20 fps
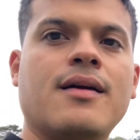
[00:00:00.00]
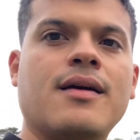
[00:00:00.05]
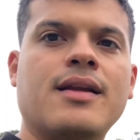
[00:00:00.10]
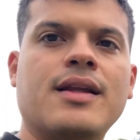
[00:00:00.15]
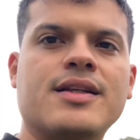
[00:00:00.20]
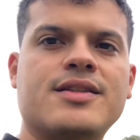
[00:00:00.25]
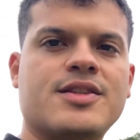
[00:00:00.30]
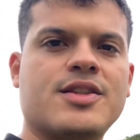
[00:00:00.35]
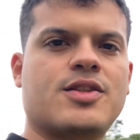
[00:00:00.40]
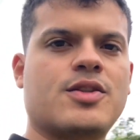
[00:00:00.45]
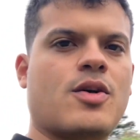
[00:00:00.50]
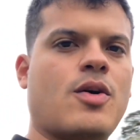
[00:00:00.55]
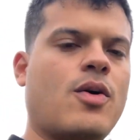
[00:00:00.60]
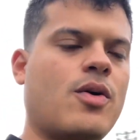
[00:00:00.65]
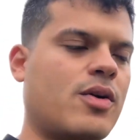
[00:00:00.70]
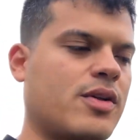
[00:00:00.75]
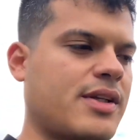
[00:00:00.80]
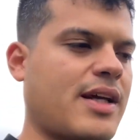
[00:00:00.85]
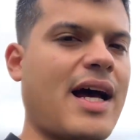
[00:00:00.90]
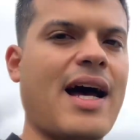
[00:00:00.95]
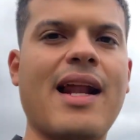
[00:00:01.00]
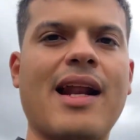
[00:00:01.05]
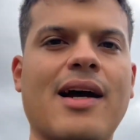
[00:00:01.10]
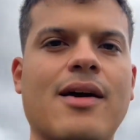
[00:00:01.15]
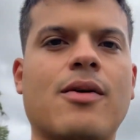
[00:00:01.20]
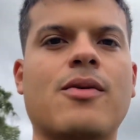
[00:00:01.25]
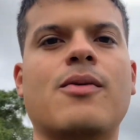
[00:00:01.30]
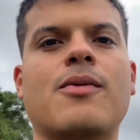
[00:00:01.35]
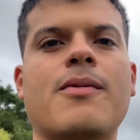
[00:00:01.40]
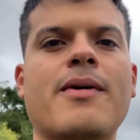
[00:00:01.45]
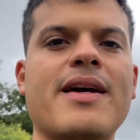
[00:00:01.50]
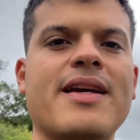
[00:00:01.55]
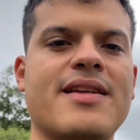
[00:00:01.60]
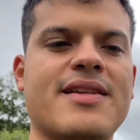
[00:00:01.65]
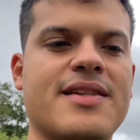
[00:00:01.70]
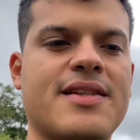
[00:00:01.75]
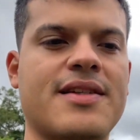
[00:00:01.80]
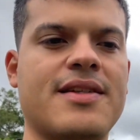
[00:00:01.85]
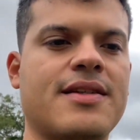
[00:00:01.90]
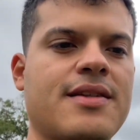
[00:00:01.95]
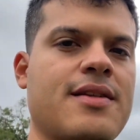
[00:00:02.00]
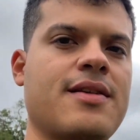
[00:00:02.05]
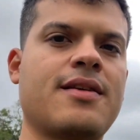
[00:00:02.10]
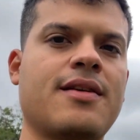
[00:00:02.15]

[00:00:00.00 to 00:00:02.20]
This is called Aranjuez,